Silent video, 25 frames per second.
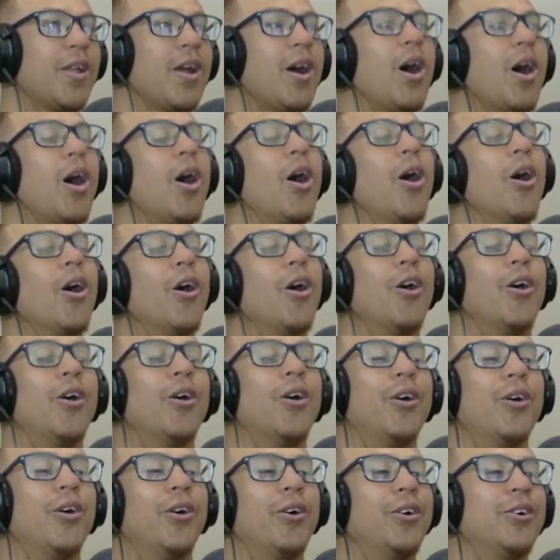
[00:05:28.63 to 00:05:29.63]

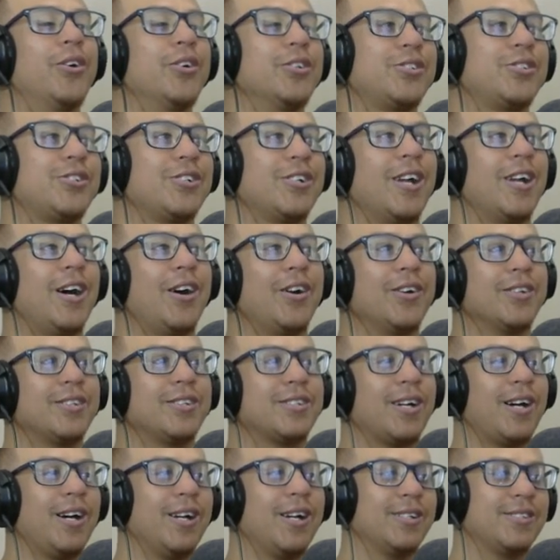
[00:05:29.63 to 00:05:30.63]
Oh, so now it
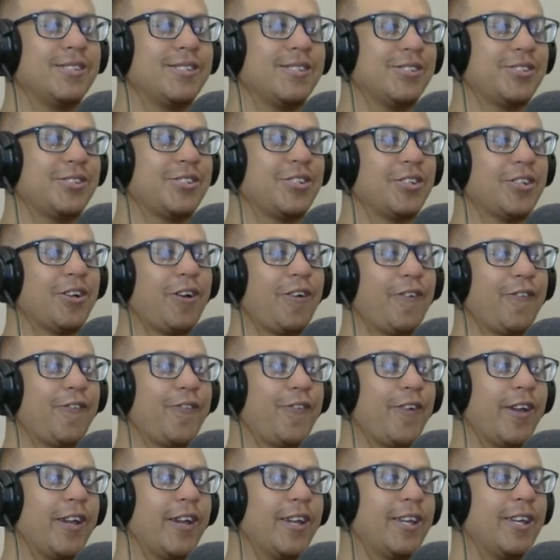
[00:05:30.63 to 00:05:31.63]
ties into the whole
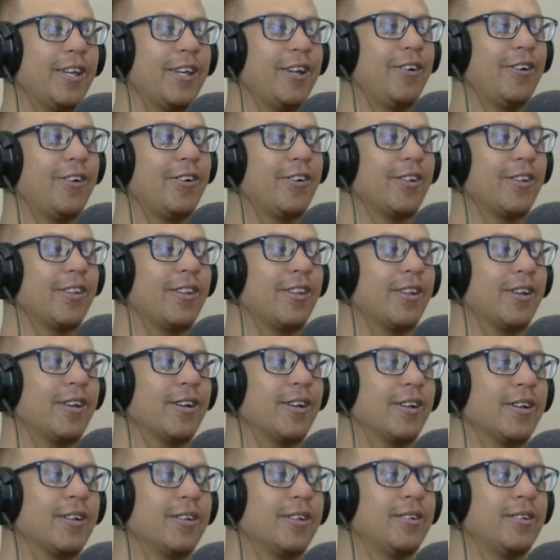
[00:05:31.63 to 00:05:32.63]
fake hero thing.